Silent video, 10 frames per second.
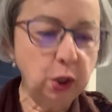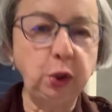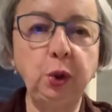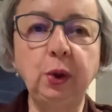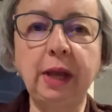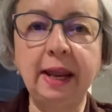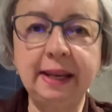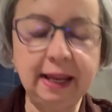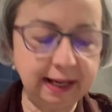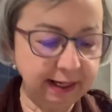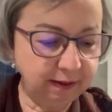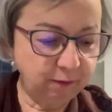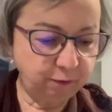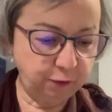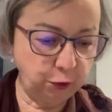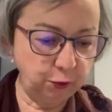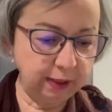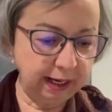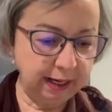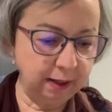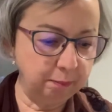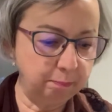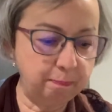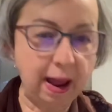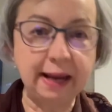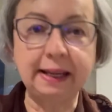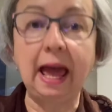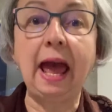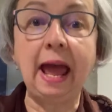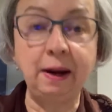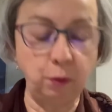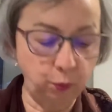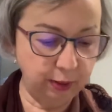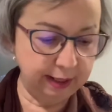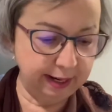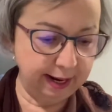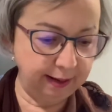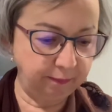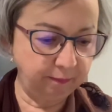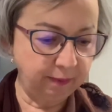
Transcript: You can heat food in, bake and reheat.